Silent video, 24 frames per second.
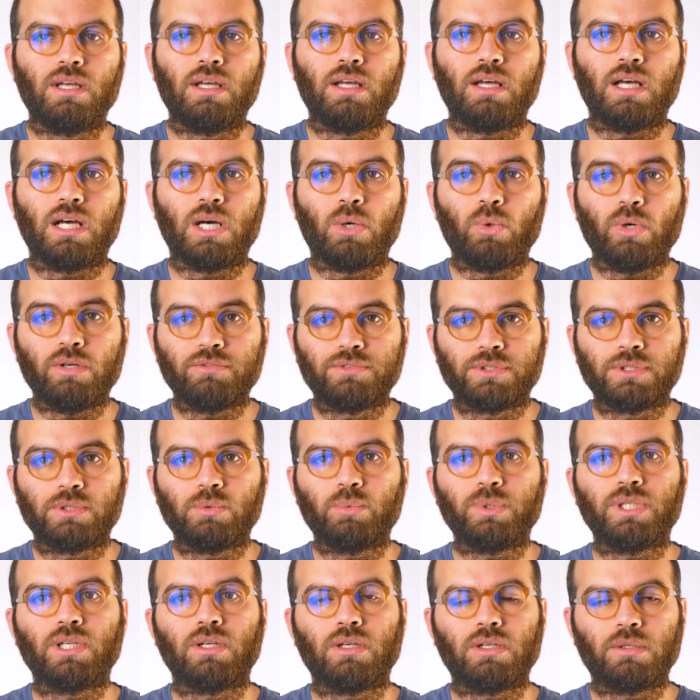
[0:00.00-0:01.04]
However,
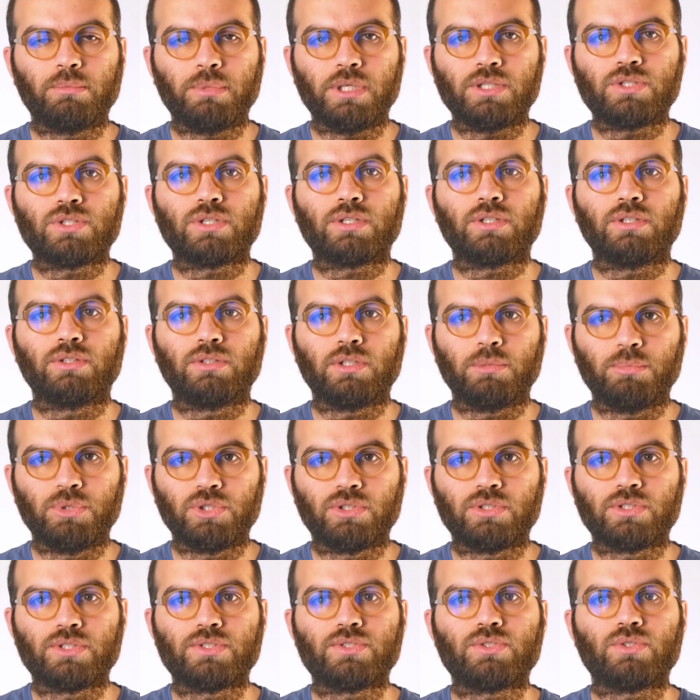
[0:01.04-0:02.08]
we are major
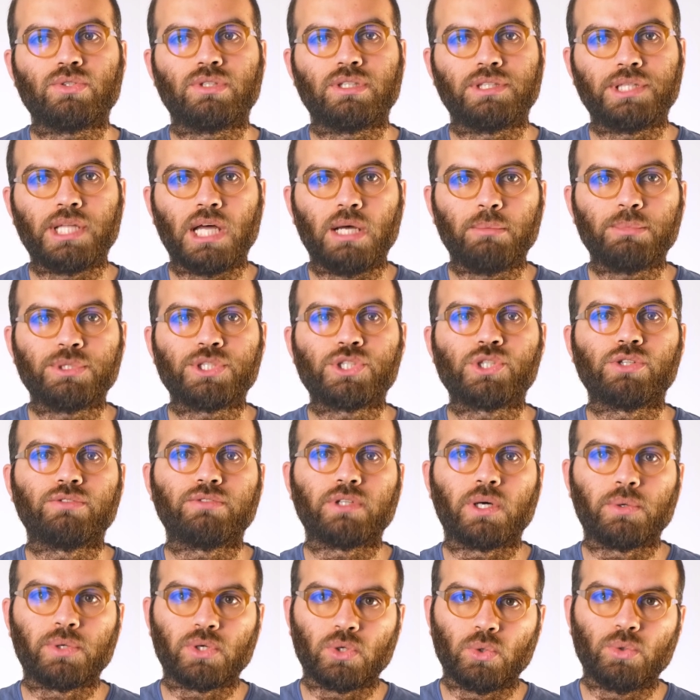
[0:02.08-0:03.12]
contributors to the damage of
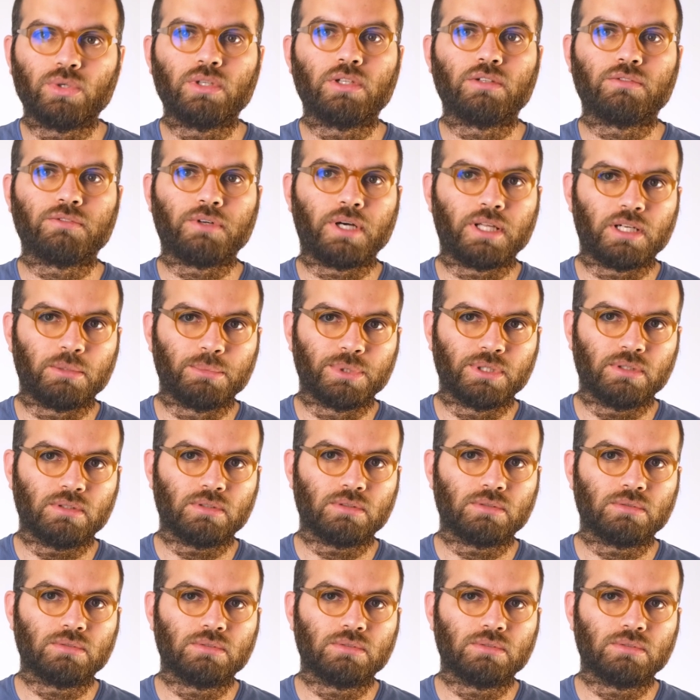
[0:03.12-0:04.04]
our own environment.